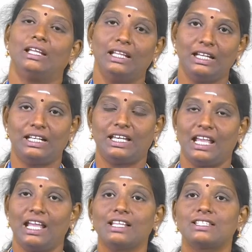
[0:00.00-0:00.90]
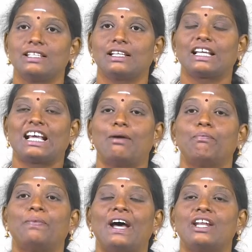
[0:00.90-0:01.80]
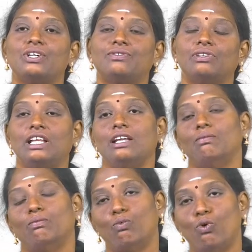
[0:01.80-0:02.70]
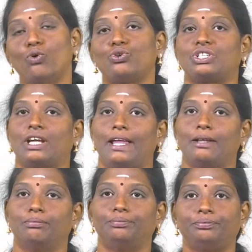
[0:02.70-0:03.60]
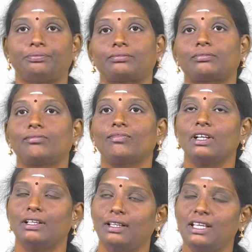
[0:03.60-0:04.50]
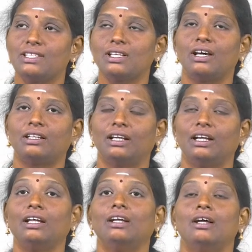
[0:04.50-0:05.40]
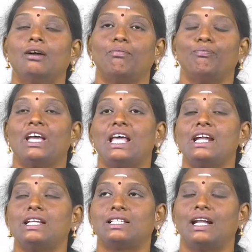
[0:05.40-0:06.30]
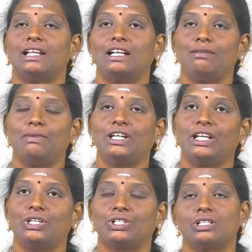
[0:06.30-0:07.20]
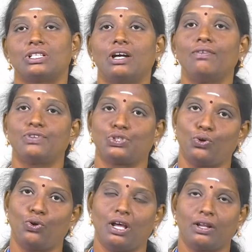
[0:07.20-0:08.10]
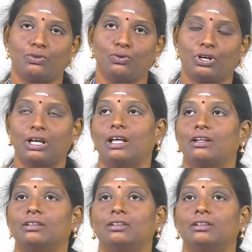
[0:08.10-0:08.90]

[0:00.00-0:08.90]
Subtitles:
It takes comparatively more time. These are the merits and the limitations of solar cooker.